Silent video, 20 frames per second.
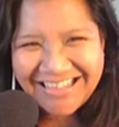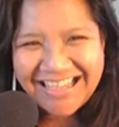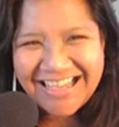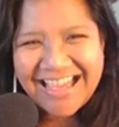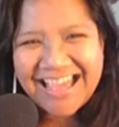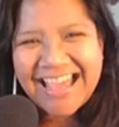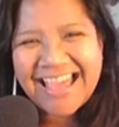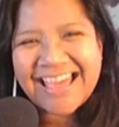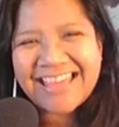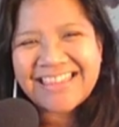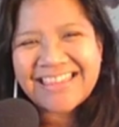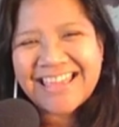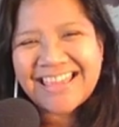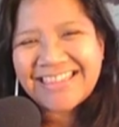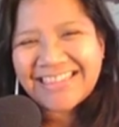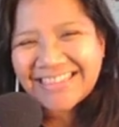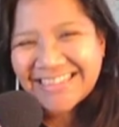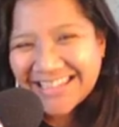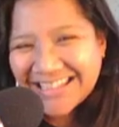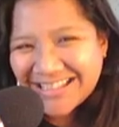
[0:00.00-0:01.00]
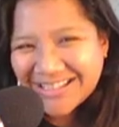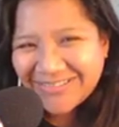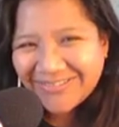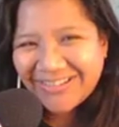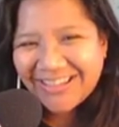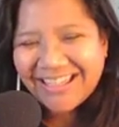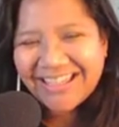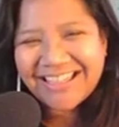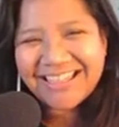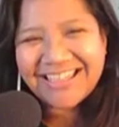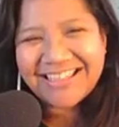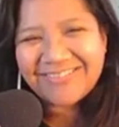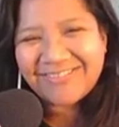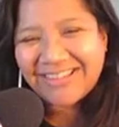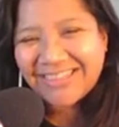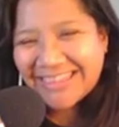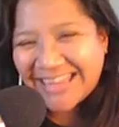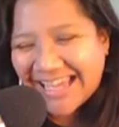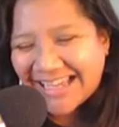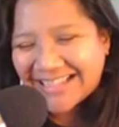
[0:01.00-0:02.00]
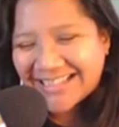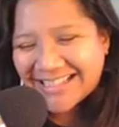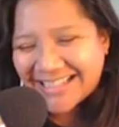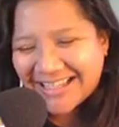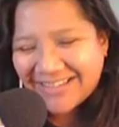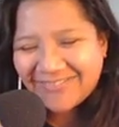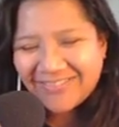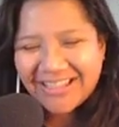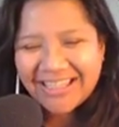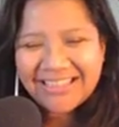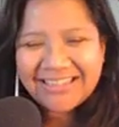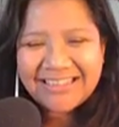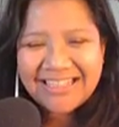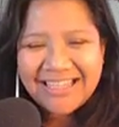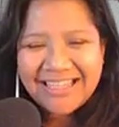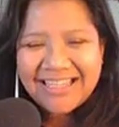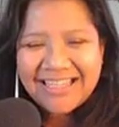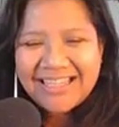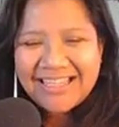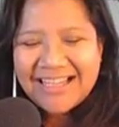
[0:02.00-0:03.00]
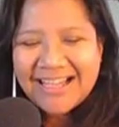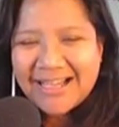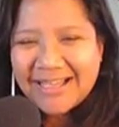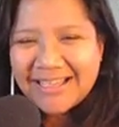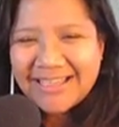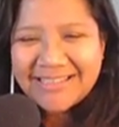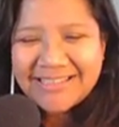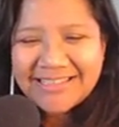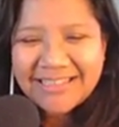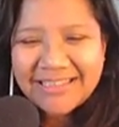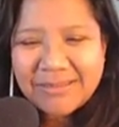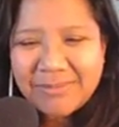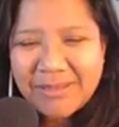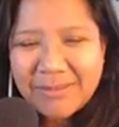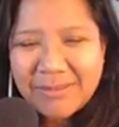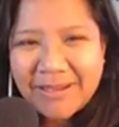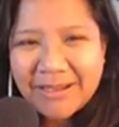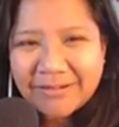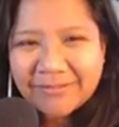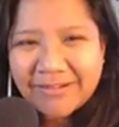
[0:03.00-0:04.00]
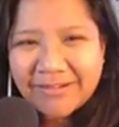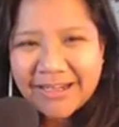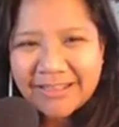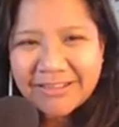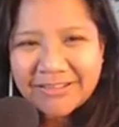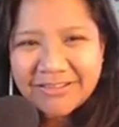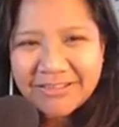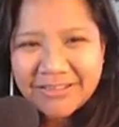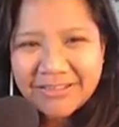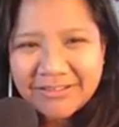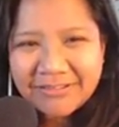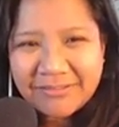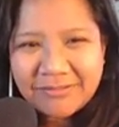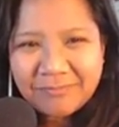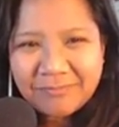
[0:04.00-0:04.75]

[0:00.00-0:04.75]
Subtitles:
And then this week with Thanksgiving, it's going to be about gratitude.